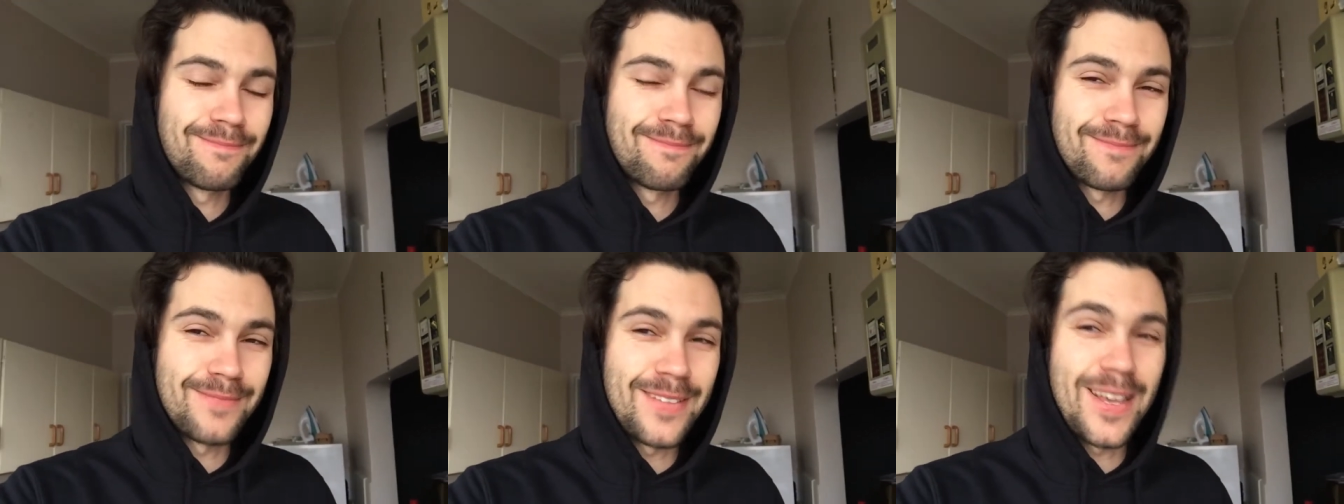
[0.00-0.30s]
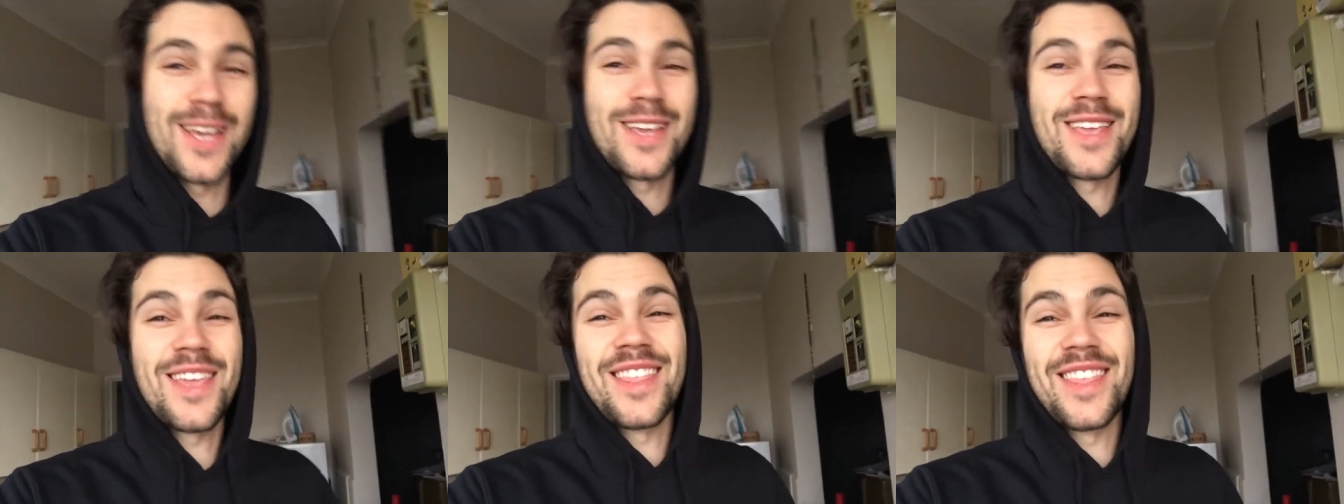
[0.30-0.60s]

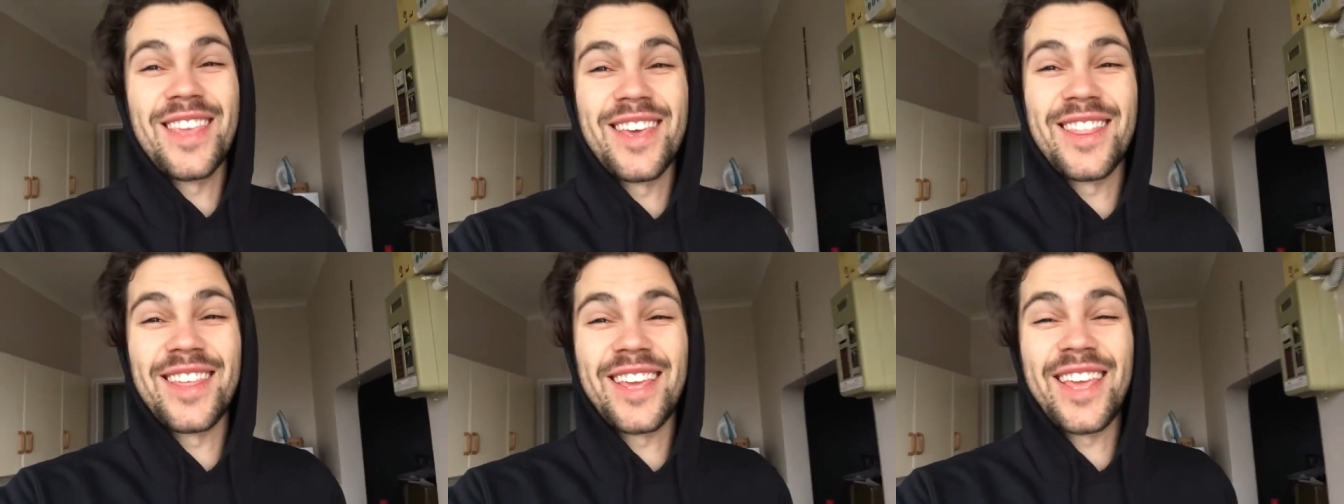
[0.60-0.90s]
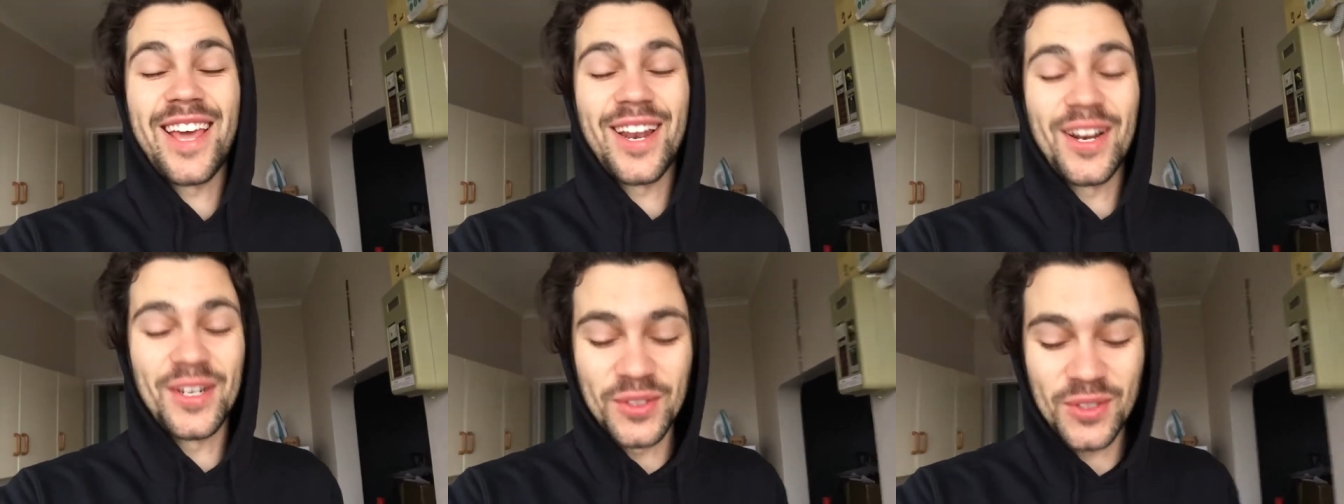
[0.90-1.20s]
you can hear the
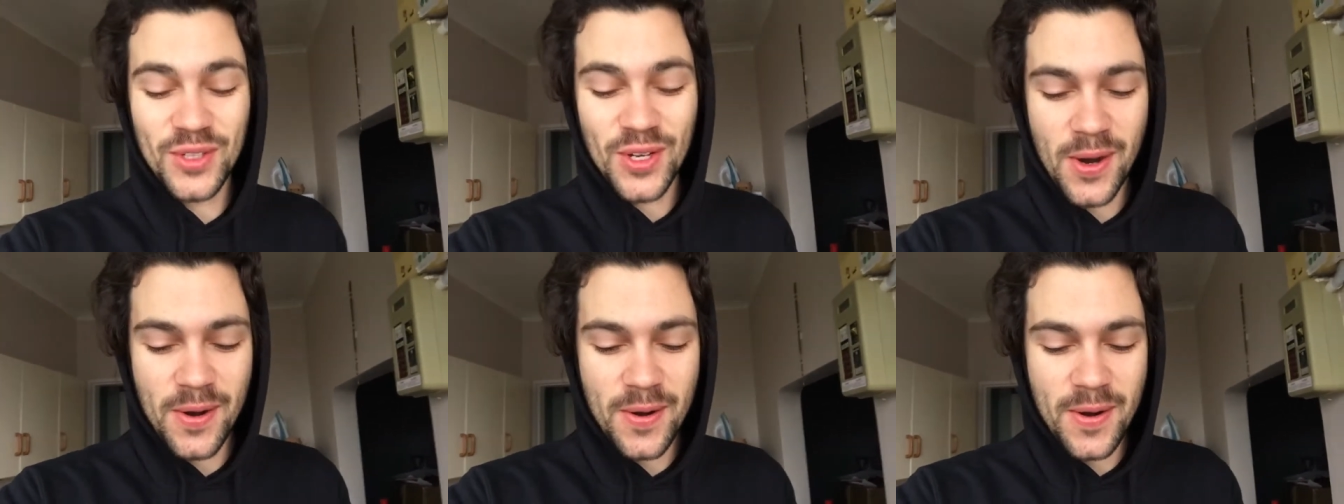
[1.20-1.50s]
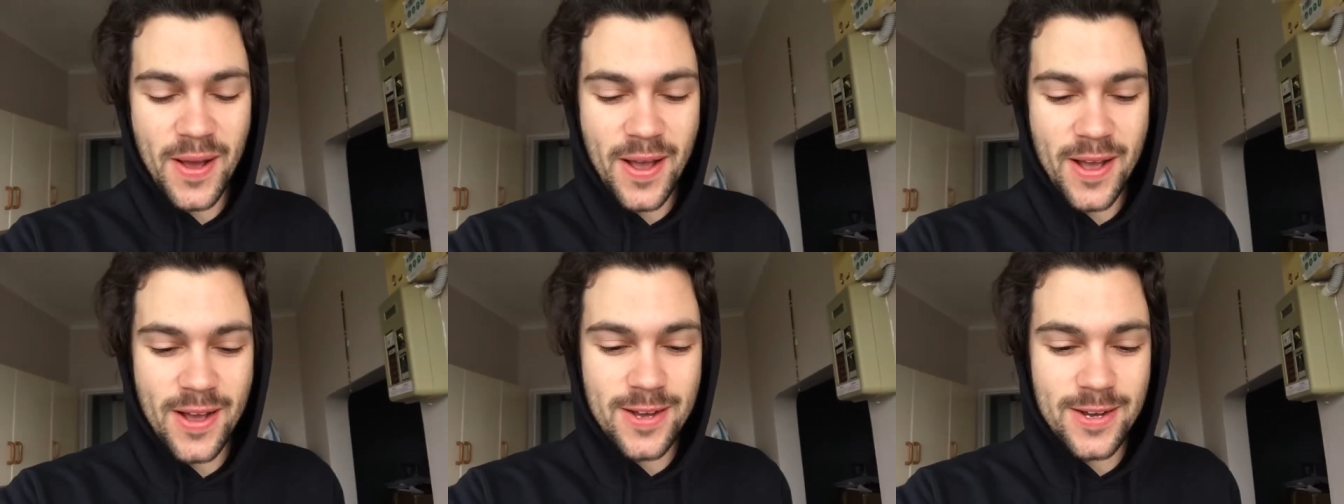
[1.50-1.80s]
kettles on.
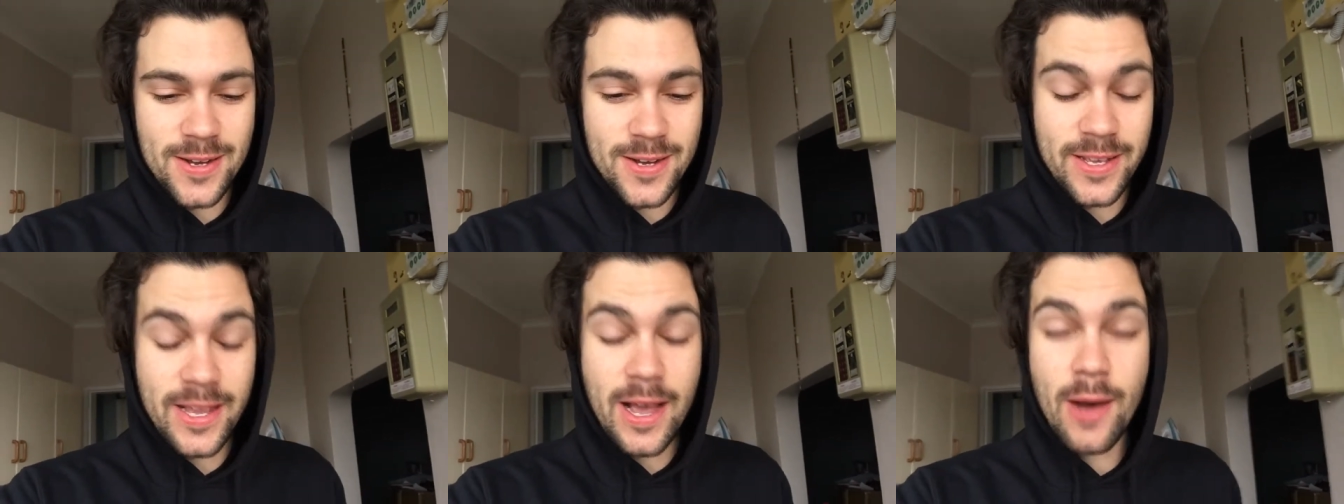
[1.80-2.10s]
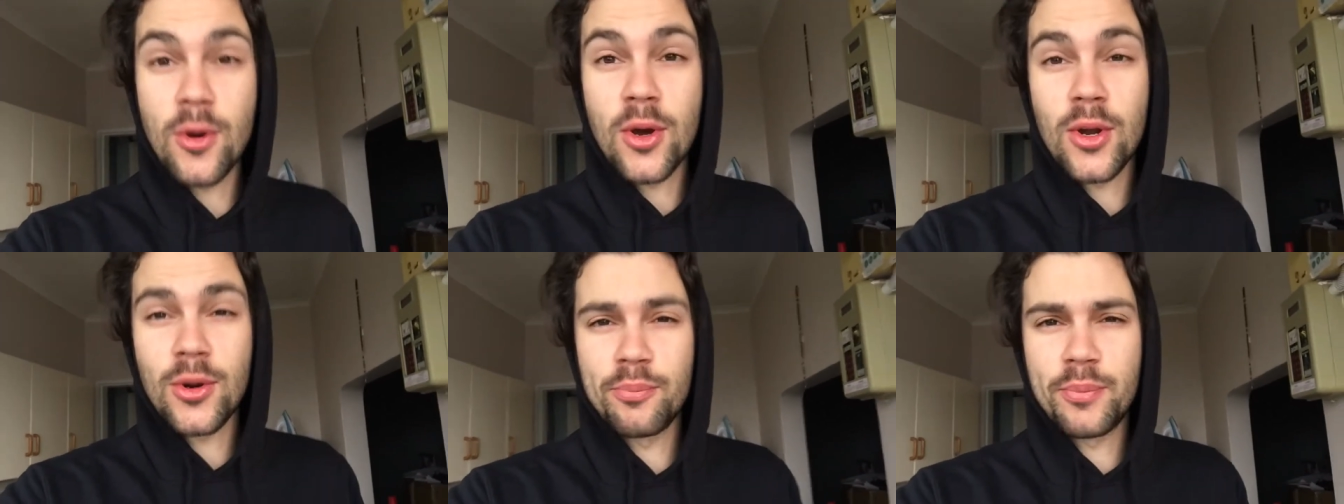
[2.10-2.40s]
Uh, yeah,
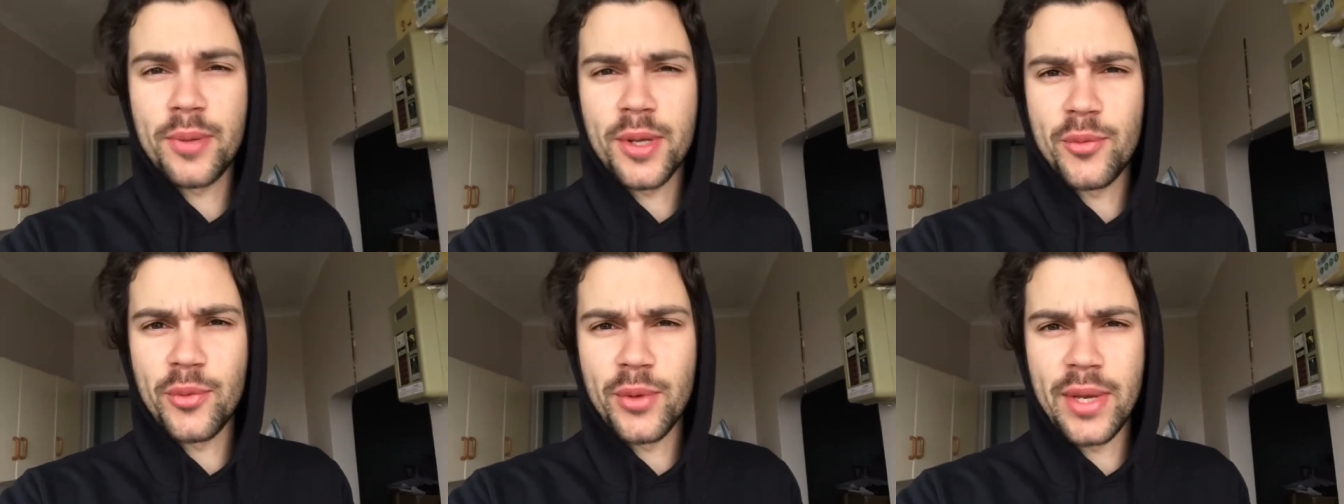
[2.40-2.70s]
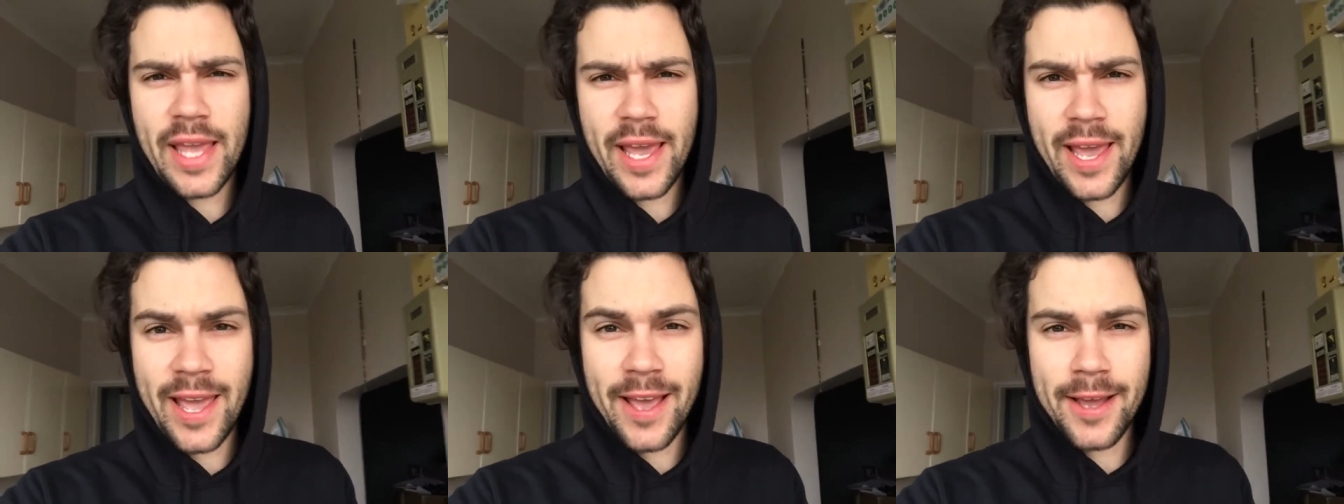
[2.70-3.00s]
we've got a big
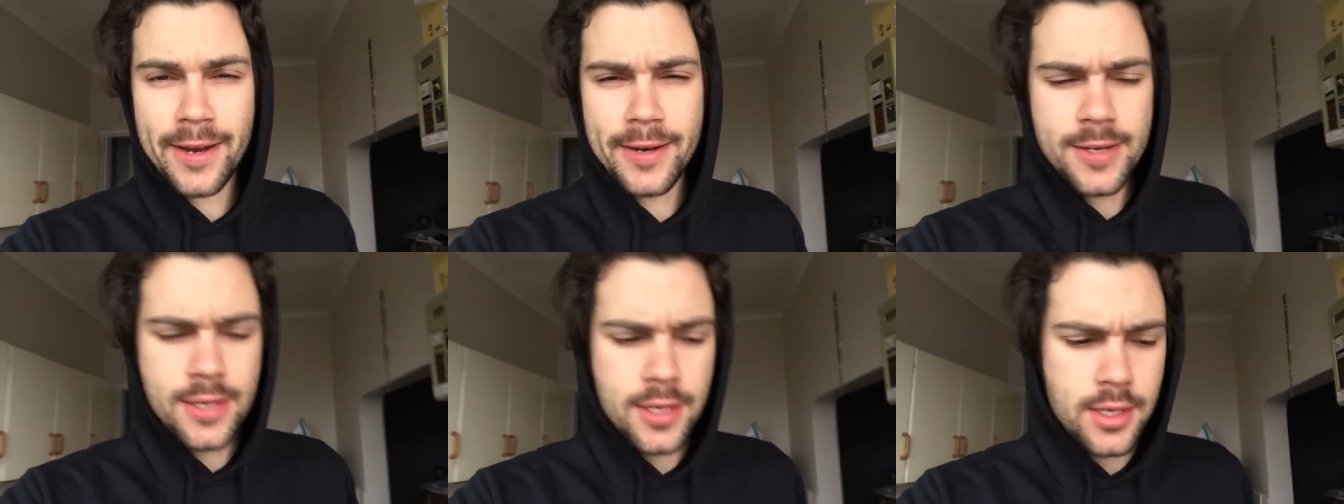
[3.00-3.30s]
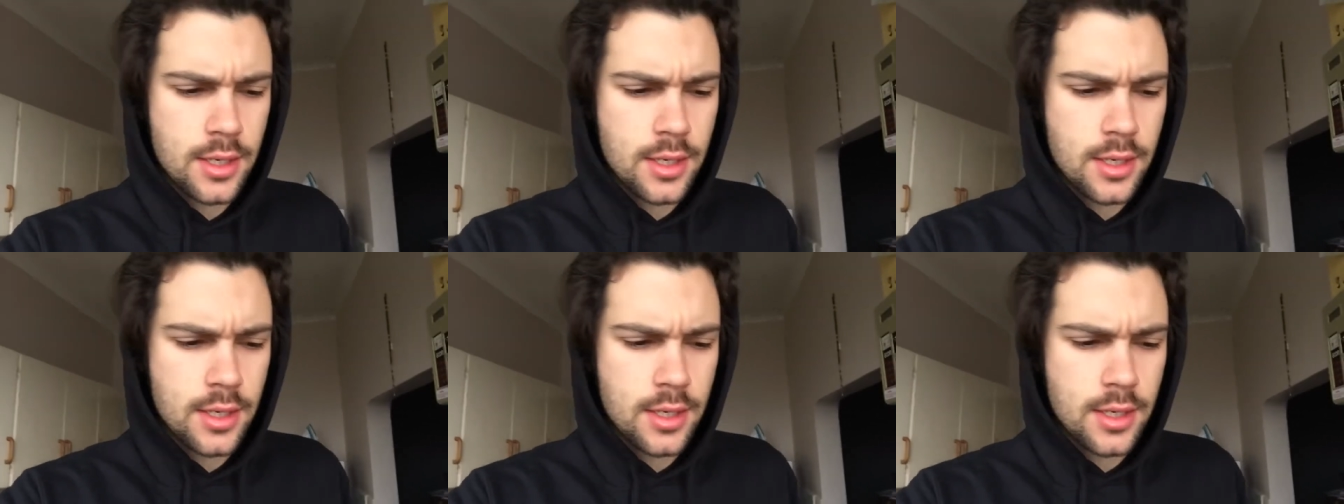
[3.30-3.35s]
week ahead.